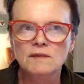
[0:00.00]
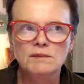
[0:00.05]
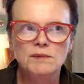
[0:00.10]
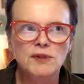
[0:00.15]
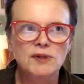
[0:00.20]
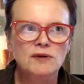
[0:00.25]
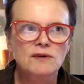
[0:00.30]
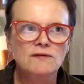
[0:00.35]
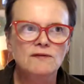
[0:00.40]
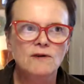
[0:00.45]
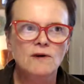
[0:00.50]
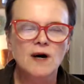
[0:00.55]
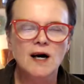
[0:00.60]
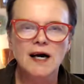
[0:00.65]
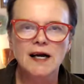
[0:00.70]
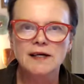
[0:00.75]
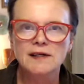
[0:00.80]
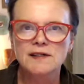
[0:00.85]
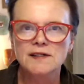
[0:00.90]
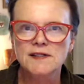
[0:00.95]
beautiful
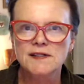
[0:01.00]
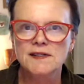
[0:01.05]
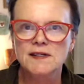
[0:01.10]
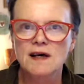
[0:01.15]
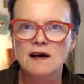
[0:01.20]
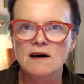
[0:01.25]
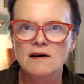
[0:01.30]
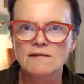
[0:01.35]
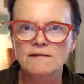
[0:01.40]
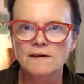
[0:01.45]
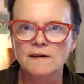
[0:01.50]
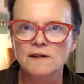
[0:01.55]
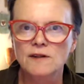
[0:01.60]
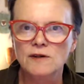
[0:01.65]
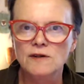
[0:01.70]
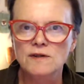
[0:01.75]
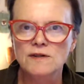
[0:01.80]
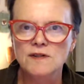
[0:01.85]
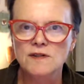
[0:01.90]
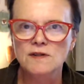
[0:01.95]
higher self and your
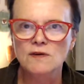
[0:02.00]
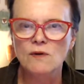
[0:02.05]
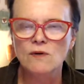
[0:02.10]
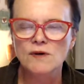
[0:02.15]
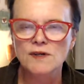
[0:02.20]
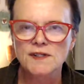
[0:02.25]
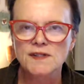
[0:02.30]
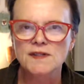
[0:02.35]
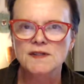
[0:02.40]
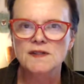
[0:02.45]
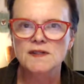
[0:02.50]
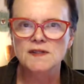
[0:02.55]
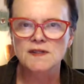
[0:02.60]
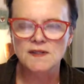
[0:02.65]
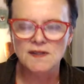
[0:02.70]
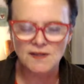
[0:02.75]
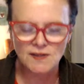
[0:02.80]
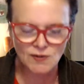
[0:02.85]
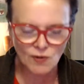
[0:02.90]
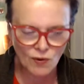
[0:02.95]

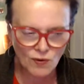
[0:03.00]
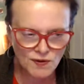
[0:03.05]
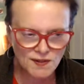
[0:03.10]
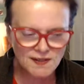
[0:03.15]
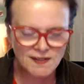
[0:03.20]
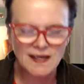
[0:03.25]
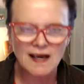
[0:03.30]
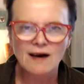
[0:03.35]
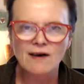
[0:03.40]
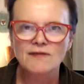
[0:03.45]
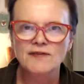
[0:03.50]
soul self